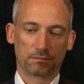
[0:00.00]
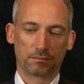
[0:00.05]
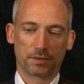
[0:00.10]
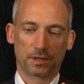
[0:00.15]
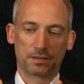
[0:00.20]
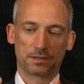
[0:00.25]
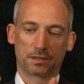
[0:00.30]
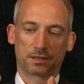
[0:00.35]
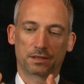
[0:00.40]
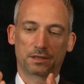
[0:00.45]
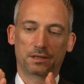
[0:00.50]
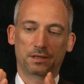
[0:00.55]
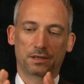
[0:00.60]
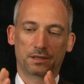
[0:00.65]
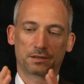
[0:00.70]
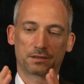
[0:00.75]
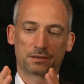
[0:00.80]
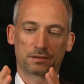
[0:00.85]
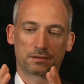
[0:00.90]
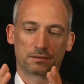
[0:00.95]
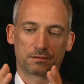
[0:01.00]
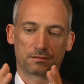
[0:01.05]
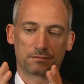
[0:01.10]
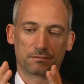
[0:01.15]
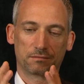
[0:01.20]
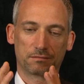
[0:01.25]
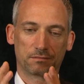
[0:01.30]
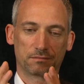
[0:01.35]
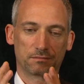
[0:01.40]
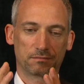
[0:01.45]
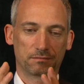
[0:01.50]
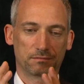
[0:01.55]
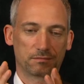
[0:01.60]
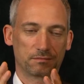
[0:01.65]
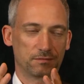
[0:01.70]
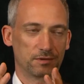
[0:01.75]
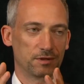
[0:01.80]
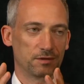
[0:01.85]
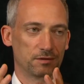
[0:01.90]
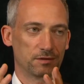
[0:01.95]
basically as
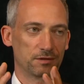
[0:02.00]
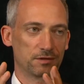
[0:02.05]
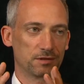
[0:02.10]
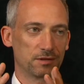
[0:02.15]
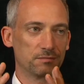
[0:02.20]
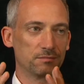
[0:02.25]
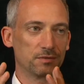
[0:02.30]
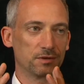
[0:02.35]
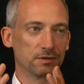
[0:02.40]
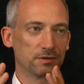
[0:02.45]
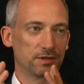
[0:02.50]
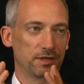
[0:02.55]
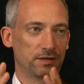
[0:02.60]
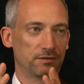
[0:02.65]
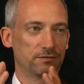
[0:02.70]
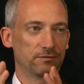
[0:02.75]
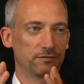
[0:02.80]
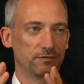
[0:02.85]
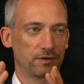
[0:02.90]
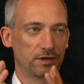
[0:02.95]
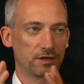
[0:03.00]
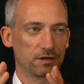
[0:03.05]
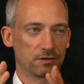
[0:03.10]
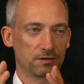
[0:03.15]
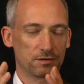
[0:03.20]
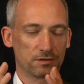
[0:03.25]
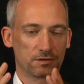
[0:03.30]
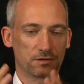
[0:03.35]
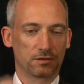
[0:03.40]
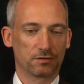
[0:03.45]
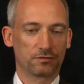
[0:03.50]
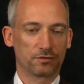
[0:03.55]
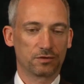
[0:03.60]
symbol 10 fingers of